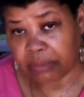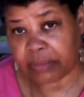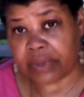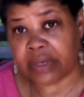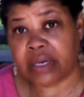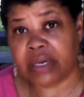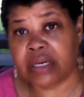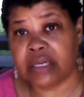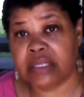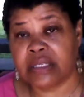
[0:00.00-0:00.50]

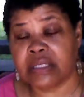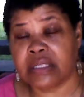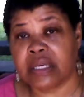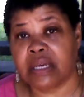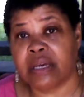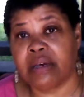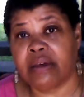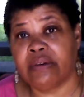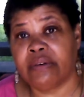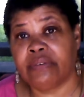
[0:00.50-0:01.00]
because
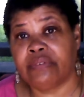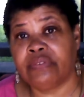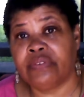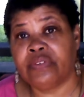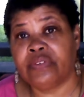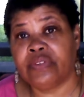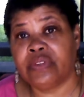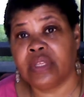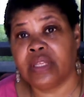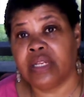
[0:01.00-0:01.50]
of
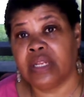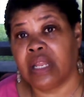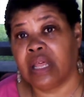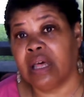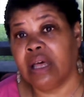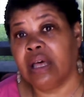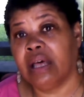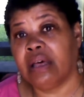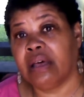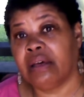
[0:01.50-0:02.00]
the
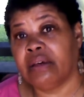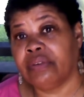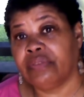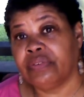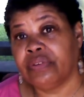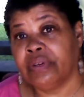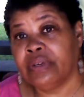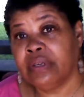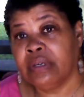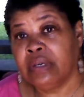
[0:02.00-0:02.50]
love